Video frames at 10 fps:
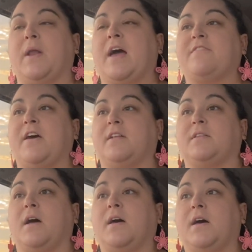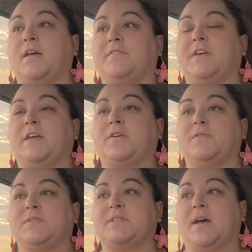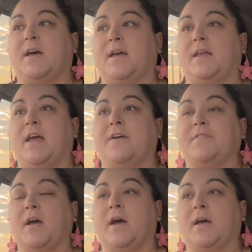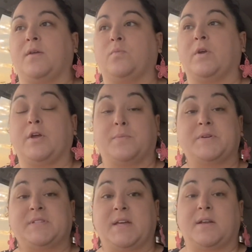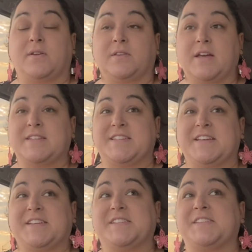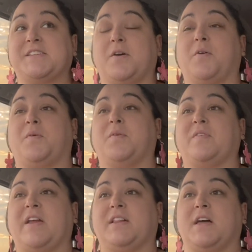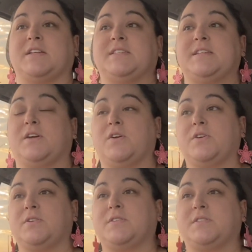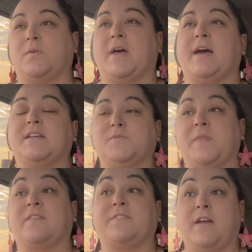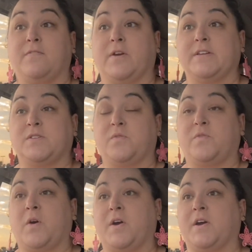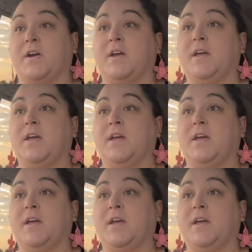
But I've had a lot of kiddos that have got 100% on a lesson. So we've had a lot of stickers. So that has been the favorite so far.